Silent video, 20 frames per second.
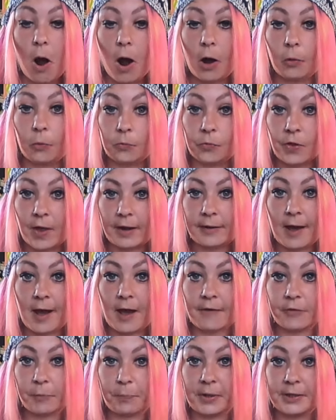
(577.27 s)
I'll then
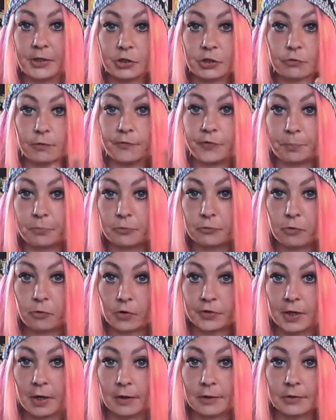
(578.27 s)
have a picture of the
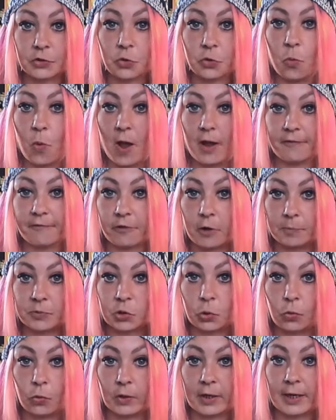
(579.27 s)
product or whatever I'm
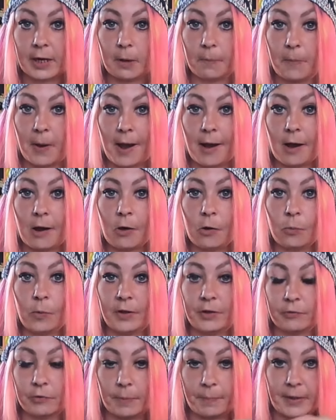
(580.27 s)
talking about,
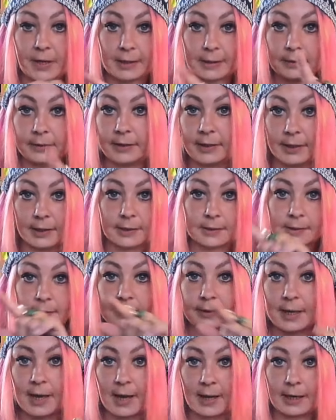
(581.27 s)
whether it be a clinic's
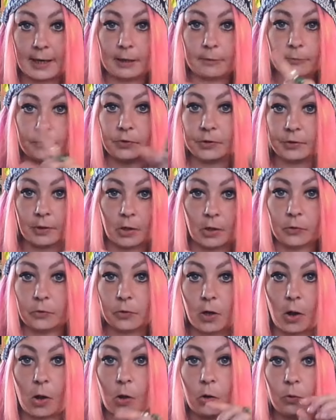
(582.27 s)
name, the
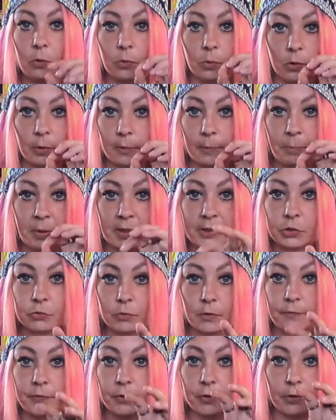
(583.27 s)
logo, or a
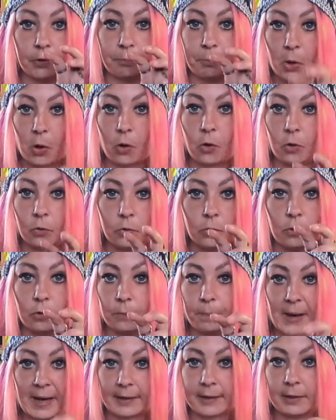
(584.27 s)
picture of the pot or
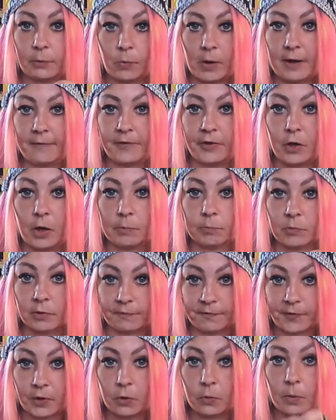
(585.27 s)
packet, whatever that I'm
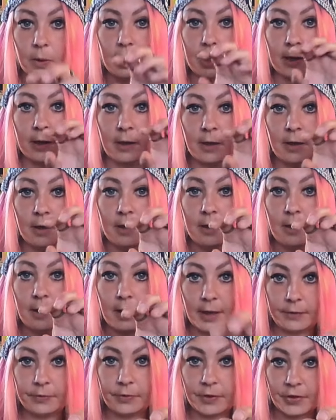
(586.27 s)
reviewing,
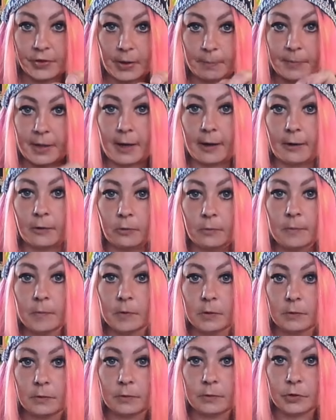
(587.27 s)
in the thumbnail,
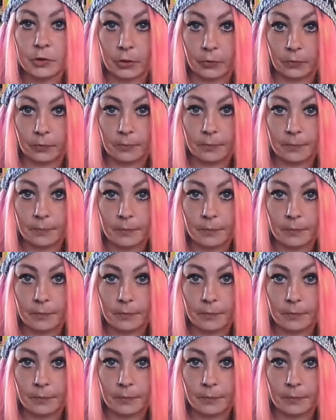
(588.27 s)
two.